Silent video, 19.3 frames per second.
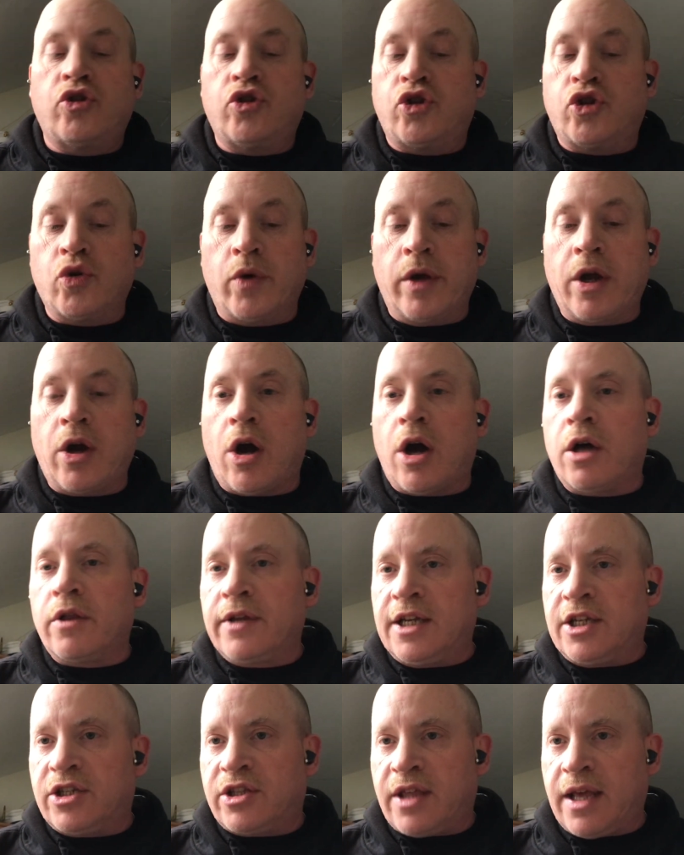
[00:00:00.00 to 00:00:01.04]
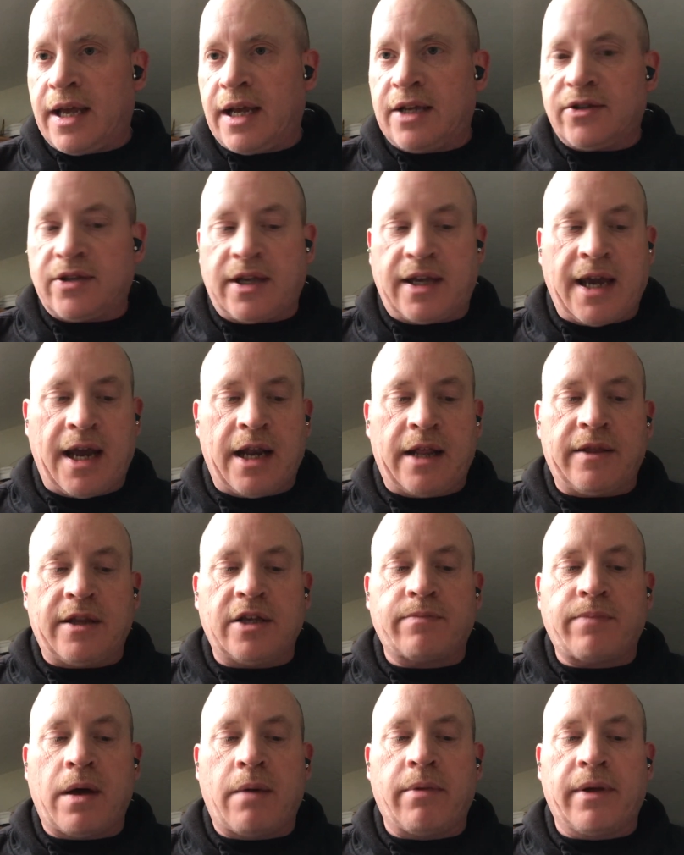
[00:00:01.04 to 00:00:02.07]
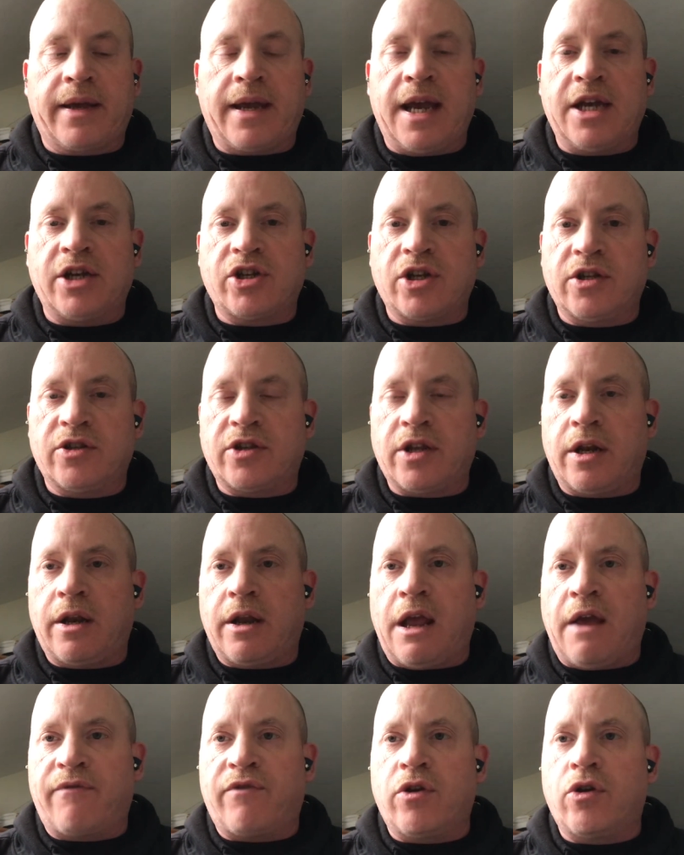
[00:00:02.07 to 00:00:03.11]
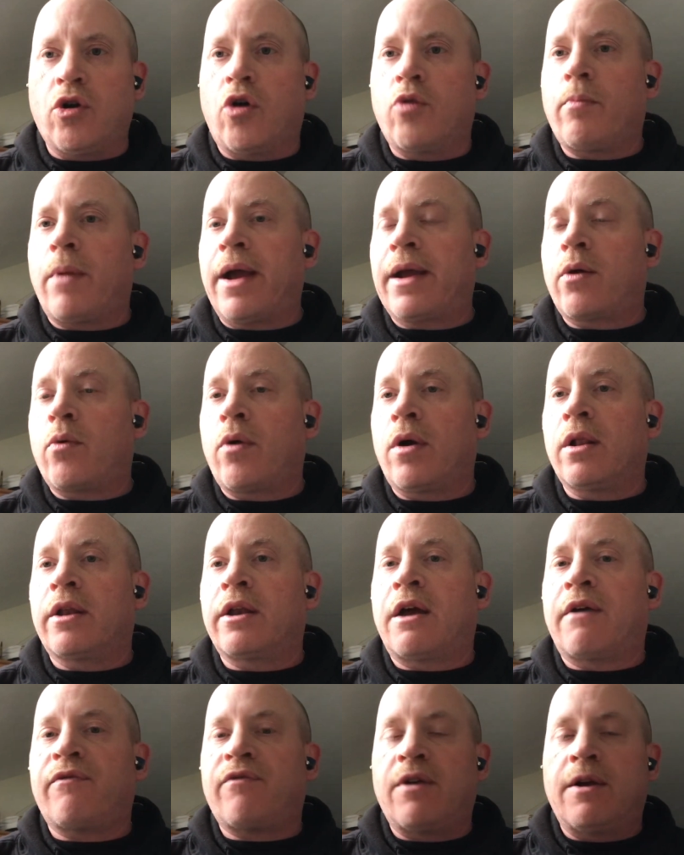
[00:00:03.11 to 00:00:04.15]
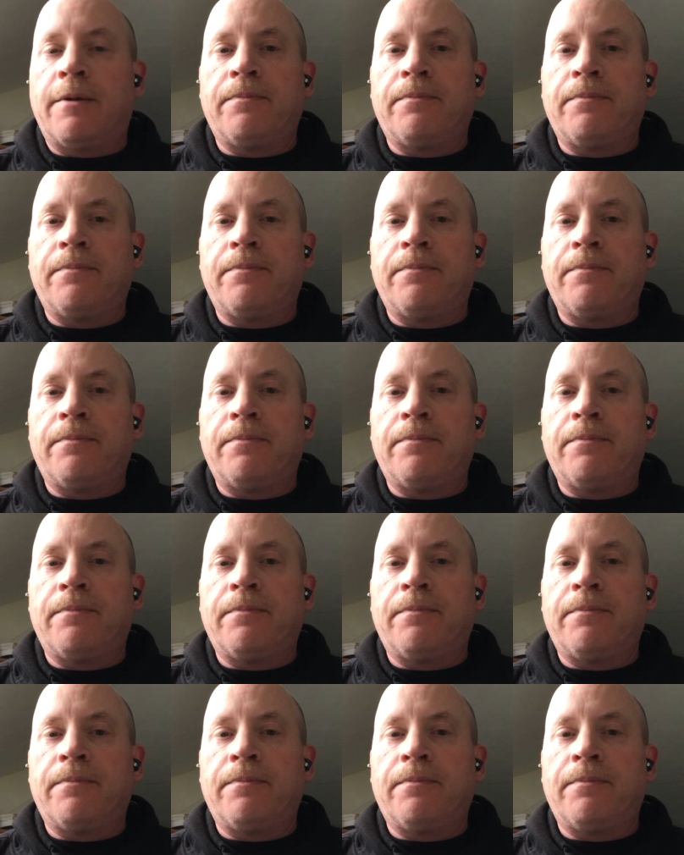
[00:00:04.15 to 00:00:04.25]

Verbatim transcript: doing all these things, getting these publications, and if you know Mike well enough,